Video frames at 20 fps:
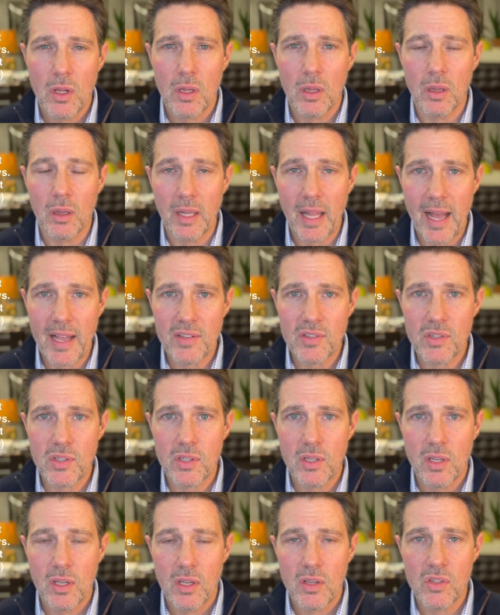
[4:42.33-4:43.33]

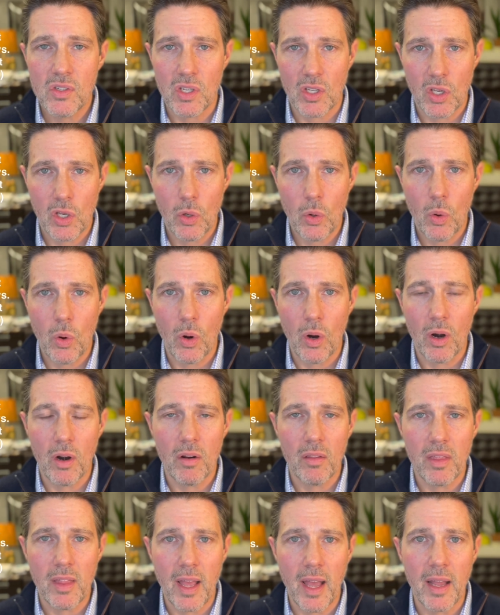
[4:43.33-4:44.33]
less secure
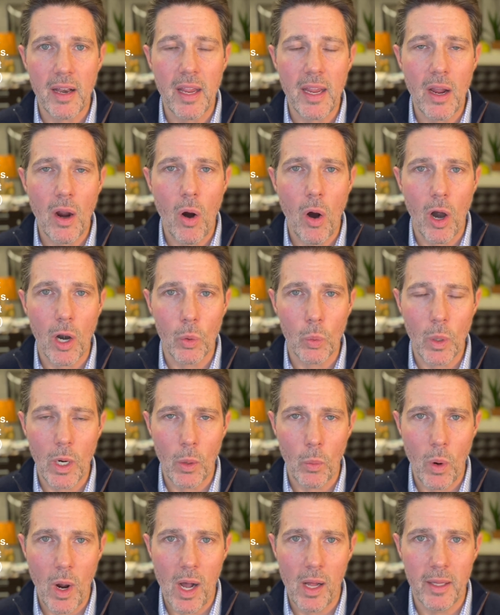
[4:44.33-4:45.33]
than a hardware
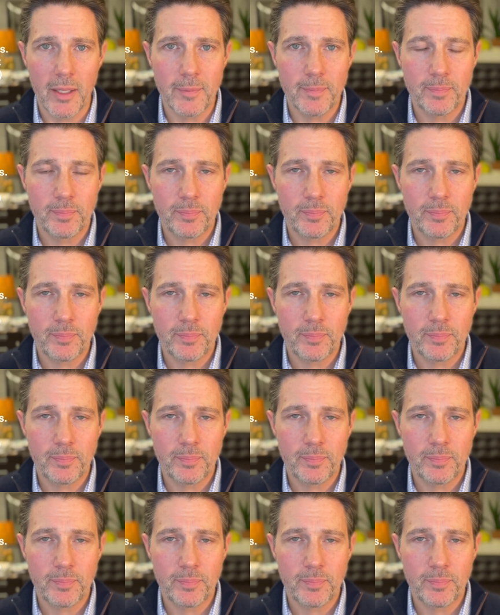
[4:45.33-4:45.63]
wallet.